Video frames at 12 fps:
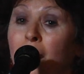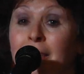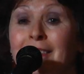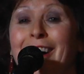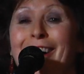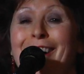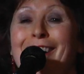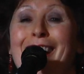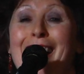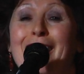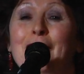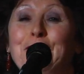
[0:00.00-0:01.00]

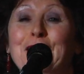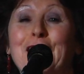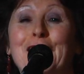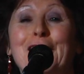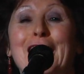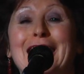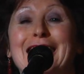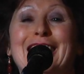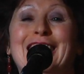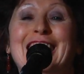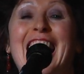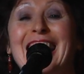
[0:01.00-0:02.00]
Noa, oh no, and the
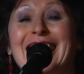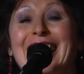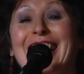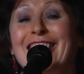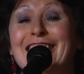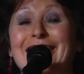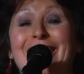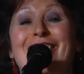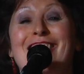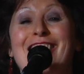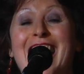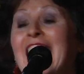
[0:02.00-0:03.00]
sa'at like
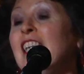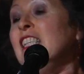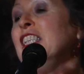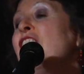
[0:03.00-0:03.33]
oh no,